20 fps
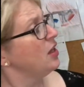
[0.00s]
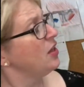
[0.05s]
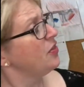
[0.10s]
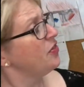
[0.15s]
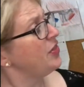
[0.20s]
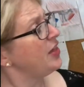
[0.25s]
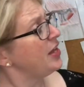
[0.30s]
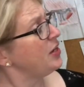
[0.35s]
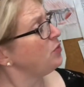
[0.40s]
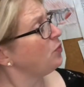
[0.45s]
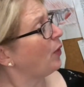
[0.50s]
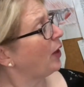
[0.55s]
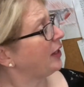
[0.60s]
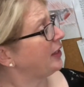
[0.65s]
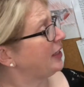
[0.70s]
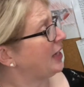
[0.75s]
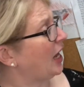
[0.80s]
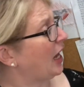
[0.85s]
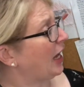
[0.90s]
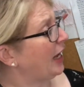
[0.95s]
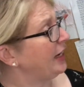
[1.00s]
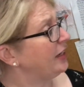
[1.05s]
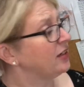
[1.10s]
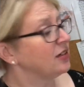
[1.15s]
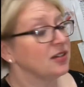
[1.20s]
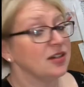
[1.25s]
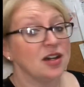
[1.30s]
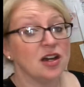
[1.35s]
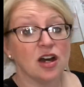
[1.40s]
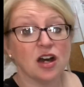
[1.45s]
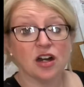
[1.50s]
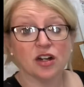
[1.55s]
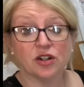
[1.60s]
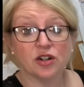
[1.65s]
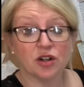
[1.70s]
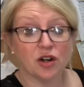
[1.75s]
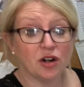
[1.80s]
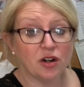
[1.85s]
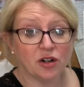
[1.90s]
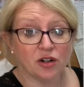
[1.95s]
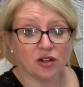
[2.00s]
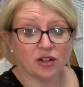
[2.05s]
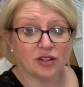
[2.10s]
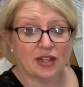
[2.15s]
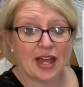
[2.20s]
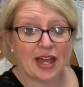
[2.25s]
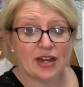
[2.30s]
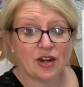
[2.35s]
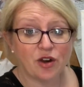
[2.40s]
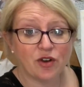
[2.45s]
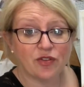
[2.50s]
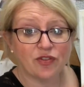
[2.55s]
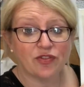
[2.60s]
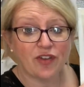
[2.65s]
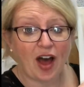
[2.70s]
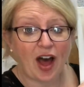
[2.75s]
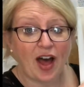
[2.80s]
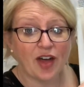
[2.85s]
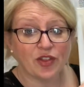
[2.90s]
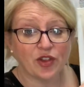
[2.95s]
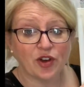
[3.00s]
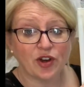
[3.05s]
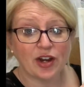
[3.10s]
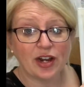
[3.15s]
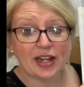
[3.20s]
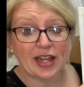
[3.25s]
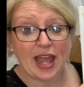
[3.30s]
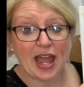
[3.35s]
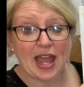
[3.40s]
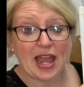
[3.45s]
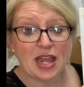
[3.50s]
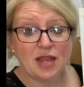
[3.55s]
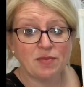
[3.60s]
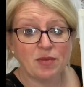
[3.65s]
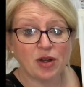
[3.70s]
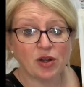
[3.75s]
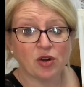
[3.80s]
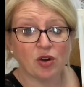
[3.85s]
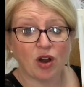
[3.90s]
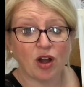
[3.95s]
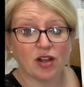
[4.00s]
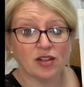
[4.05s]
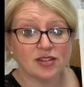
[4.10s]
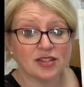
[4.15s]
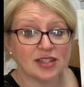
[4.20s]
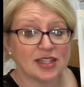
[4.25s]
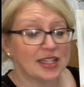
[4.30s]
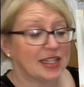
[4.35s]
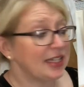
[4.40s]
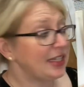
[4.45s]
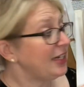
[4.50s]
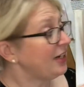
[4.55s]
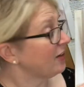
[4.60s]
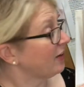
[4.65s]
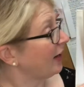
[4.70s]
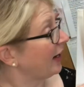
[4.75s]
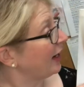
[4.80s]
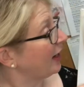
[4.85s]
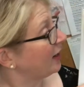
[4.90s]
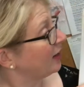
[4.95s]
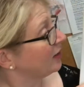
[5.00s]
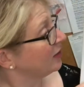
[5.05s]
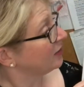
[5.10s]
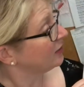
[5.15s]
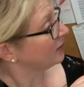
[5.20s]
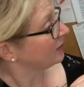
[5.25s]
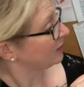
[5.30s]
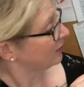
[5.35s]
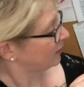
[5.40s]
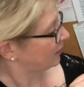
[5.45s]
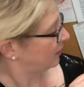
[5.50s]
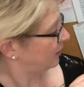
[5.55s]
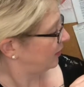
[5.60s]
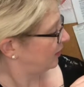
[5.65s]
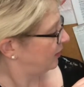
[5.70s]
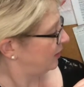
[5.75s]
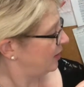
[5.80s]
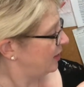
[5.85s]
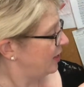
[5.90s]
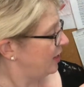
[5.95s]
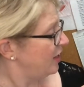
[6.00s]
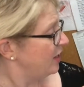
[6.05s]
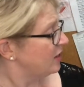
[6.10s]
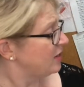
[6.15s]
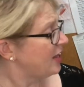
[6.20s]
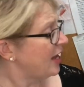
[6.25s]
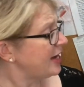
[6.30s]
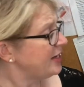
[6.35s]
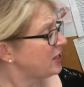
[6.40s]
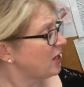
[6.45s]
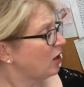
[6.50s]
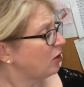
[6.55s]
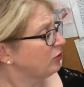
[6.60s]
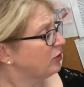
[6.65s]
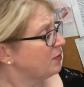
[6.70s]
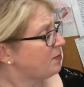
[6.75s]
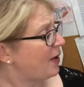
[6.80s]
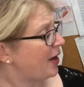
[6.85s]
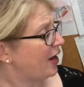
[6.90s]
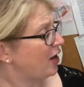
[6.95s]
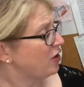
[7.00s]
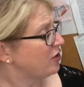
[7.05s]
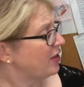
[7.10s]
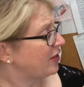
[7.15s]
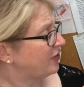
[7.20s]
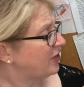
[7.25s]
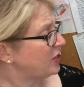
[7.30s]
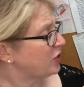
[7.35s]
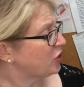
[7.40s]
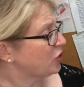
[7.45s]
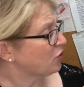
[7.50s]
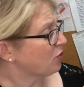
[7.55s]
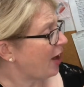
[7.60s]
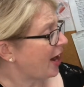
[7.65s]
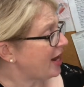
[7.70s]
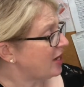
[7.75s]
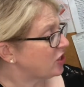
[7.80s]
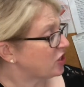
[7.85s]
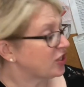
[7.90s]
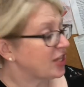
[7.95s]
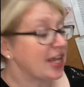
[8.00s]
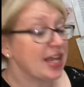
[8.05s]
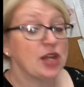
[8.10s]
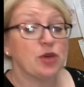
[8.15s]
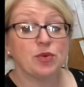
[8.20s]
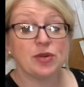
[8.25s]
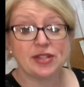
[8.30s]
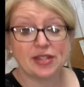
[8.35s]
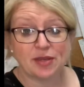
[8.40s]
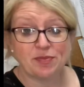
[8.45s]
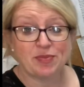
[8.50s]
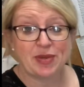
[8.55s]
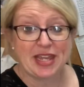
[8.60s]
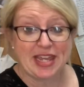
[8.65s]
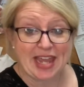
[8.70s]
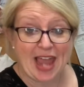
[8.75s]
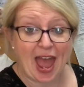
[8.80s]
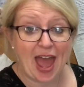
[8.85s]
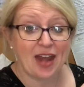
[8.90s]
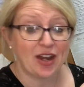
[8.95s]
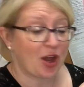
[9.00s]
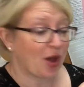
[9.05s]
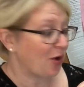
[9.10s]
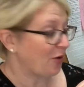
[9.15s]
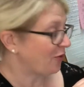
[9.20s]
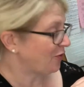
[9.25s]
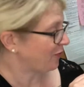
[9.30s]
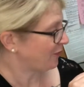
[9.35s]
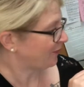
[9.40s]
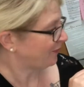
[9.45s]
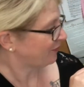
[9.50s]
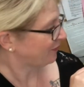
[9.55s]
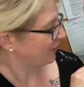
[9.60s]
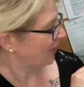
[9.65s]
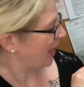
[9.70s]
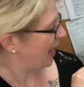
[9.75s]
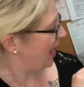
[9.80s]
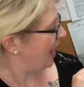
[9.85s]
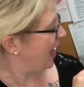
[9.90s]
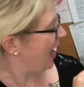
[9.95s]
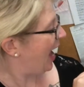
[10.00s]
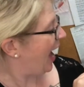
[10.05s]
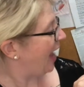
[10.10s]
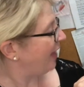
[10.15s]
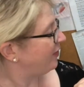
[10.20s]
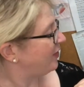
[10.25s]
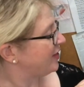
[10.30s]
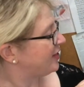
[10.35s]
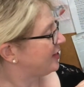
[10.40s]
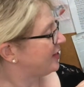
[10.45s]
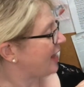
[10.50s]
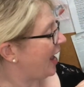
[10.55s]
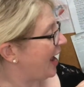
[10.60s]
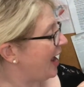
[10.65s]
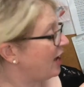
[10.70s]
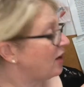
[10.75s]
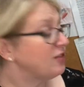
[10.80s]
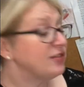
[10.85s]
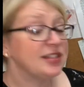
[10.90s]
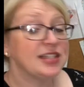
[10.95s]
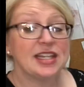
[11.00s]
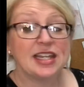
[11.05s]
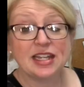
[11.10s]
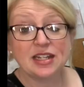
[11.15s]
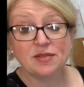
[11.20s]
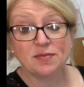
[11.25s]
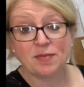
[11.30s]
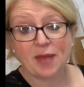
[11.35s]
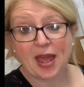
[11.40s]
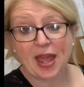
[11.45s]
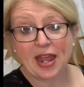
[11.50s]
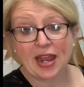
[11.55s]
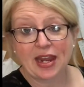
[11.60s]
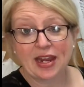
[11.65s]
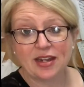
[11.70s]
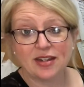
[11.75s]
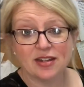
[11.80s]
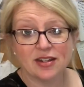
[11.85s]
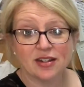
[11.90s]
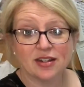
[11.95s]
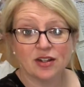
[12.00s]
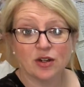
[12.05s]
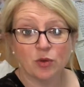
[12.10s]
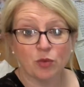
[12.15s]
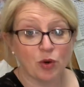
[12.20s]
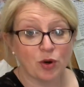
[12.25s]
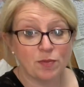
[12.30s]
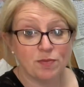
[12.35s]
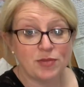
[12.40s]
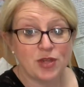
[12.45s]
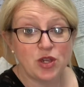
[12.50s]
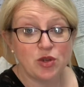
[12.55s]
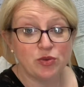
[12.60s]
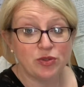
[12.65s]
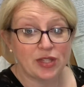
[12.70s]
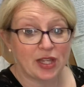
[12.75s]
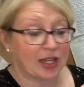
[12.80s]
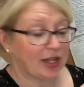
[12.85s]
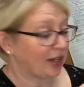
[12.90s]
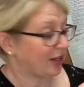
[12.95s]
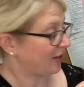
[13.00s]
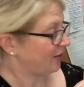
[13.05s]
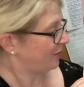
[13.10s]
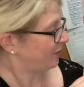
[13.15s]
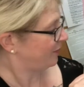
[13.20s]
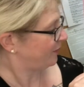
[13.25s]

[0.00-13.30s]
Then one night, a girl and her father came across the clearing. They told the bear that this strange thing was a piano, and the sounds it made were music.